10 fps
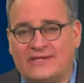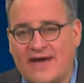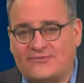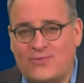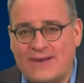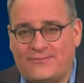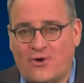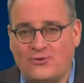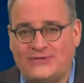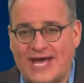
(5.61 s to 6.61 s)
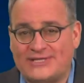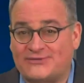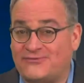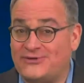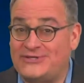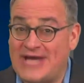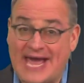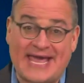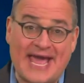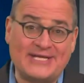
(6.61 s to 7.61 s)
left wing protests for
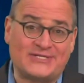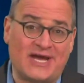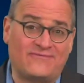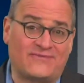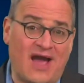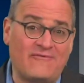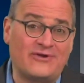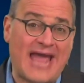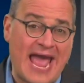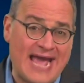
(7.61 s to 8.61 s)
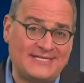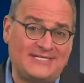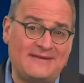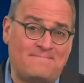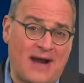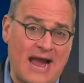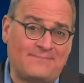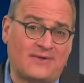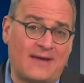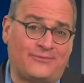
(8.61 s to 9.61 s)
decades. I've covered anti
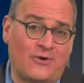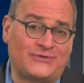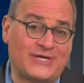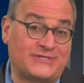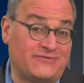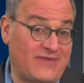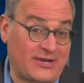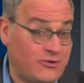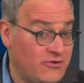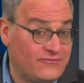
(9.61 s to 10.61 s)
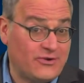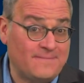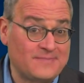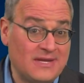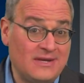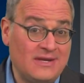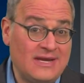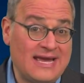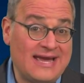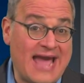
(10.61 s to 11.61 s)
pipeline protests in Vancouver,
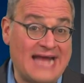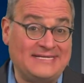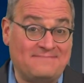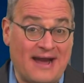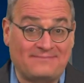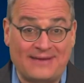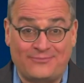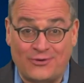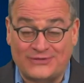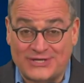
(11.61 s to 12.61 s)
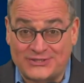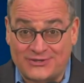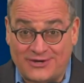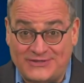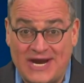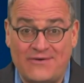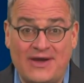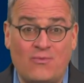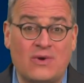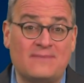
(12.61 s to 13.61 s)
anti pipeline protests in
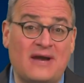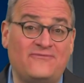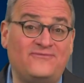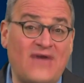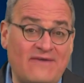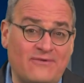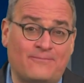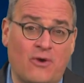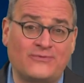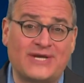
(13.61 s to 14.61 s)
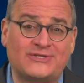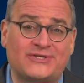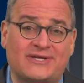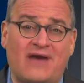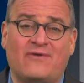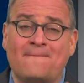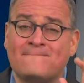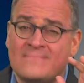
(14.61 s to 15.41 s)
Ontario. One of my favorite protests to cover